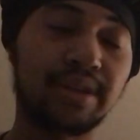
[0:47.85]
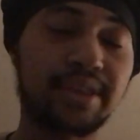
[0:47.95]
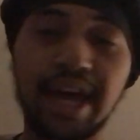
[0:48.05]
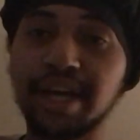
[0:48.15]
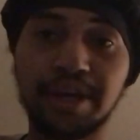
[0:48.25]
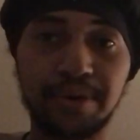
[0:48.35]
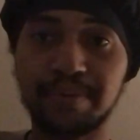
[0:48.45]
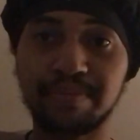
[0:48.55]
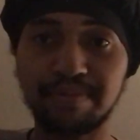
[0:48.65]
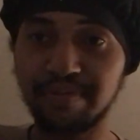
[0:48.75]
Thank you.
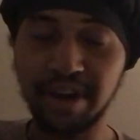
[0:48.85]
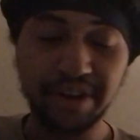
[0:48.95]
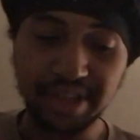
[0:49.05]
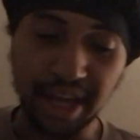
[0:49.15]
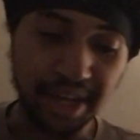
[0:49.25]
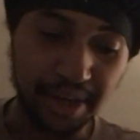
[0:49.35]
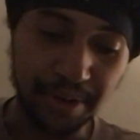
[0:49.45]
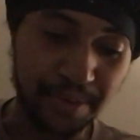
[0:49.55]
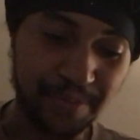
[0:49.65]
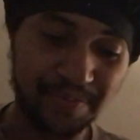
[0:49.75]
Very thank
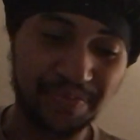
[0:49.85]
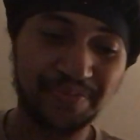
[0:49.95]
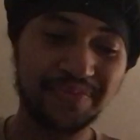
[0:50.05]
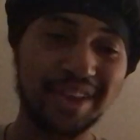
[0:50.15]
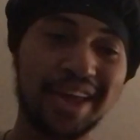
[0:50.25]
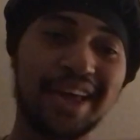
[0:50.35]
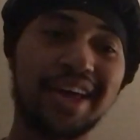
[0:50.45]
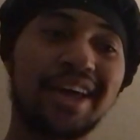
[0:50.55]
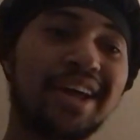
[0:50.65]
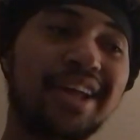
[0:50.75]
you.
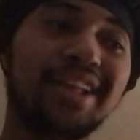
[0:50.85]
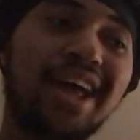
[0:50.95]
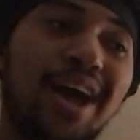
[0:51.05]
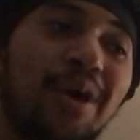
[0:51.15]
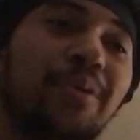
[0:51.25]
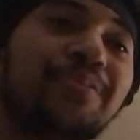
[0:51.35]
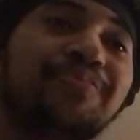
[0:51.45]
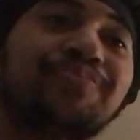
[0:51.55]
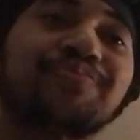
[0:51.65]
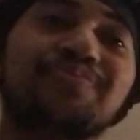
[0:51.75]
Now,
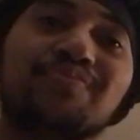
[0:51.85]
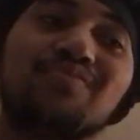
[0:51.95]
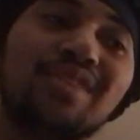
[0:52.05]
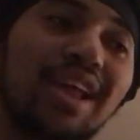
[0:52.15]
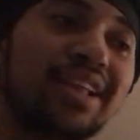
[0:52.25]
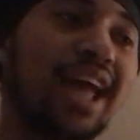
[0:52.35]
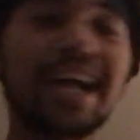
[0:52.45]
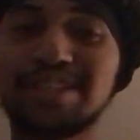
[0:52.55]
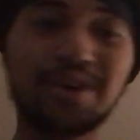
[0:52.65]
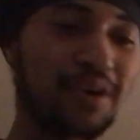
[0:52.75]

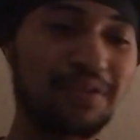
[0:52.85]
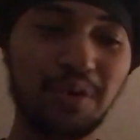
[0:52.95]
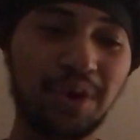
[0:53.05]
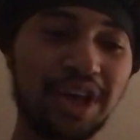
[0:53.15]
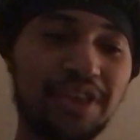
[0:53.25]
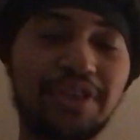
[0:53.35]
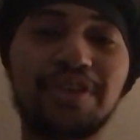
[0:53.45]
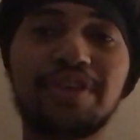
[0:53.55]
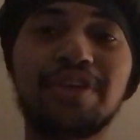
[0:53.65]
that's over with.